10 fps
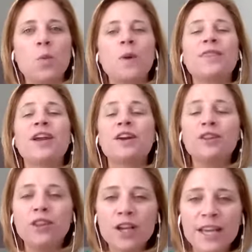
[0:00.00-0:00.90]
What they are
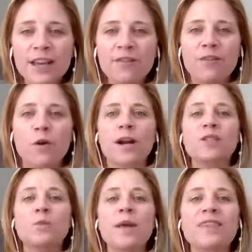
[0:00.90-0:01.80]
looking for
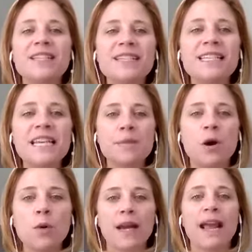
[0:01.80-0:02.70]
is what the
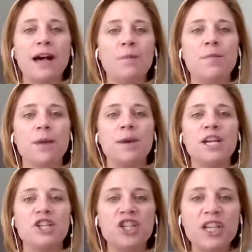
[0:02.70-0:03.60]
CMO can help them
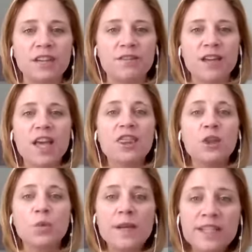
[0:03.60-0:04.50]
achieve,
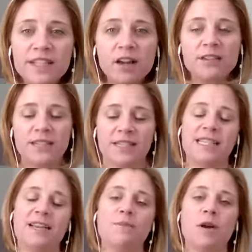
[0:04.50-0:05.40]
the results the
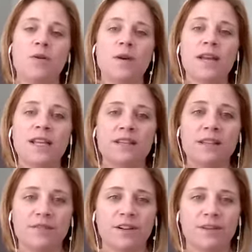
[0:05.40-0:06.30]
CMO can
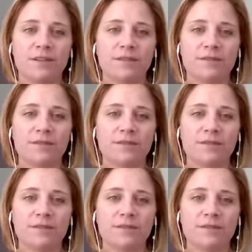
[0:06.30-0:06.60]
deliver.